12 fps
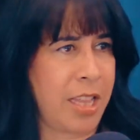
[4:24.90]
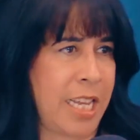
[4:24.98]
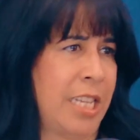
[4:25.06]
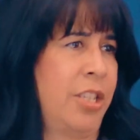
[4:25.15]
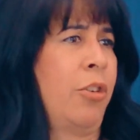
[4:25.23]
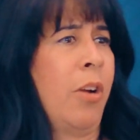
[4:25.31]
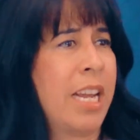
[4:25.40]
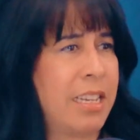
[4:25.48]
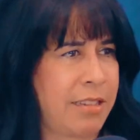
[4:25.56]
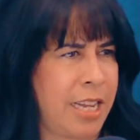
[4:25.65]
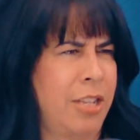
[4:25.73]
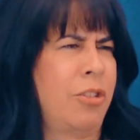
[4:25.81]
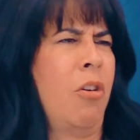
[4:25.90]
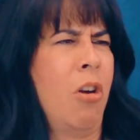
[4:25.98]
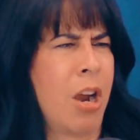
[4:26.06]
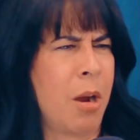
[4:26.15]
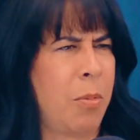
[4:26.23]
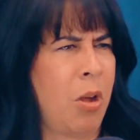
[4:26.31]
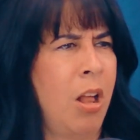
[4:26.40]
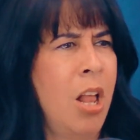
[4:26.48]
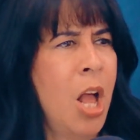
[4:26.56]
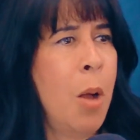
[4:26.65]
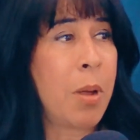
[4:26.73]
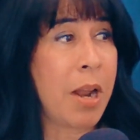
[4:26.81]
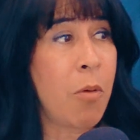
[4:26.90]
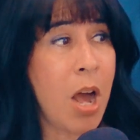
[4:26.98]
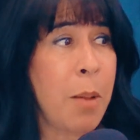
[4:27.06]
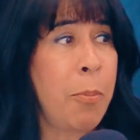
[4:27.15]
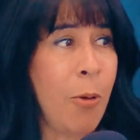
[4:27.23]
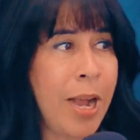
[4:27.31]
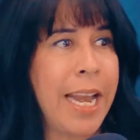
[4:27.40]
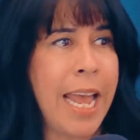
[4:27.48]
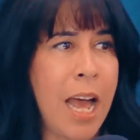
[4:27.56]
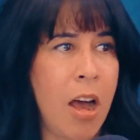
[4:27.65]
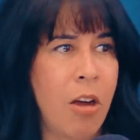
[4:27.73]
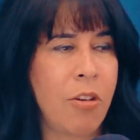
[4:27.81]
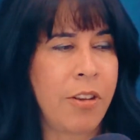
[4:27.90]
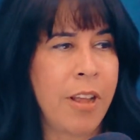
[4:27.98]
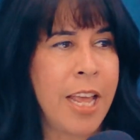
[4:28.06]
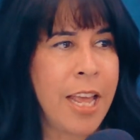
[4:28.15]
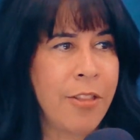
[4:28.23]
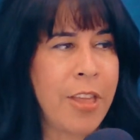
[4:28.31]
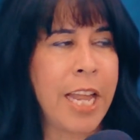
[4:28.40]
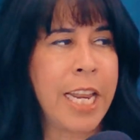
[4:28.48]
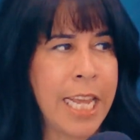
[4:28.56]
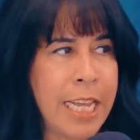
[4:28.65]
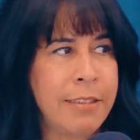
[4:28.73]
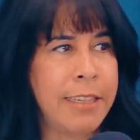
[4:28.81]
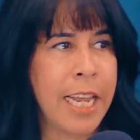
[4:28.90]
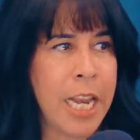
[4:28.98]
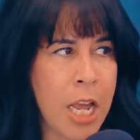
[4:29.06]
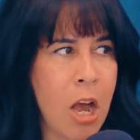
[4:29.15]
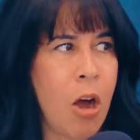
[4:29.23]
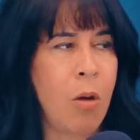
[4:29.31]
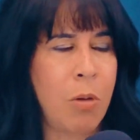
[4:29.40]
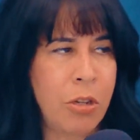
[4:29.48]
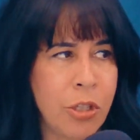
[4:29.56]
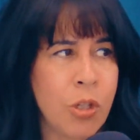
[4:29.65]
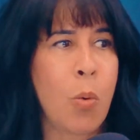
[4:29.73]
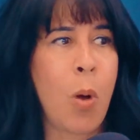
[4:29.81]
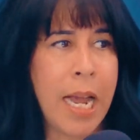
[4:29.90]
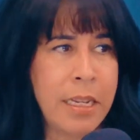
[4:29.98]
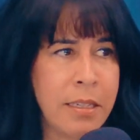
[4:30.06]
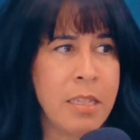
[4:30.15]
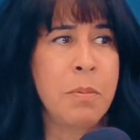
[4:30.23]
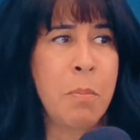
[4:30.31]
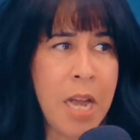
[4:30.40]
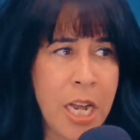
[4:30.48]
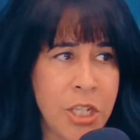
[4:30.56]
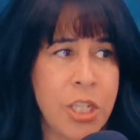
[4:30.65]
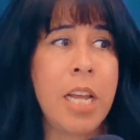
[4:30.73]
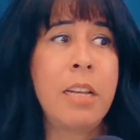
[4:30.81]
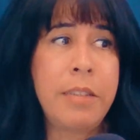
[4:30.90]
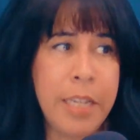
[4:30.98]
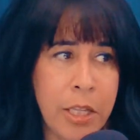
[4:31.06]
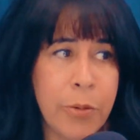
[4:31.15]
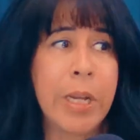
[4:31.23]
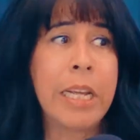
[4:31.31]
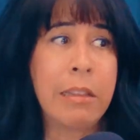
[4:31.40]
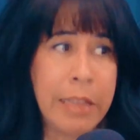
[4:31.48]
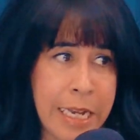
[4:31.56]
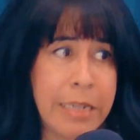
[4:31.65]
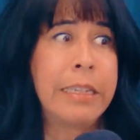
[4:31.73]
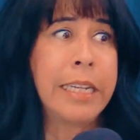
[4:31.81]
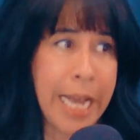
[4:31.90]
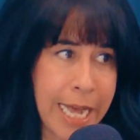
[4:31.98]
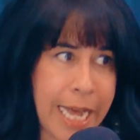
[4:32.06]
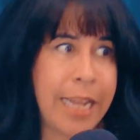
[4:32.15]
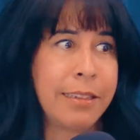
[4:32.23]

Like, it's crazy and it's horrible. But I want to point out that he's getting almost twice as much as Hillary Clinton got.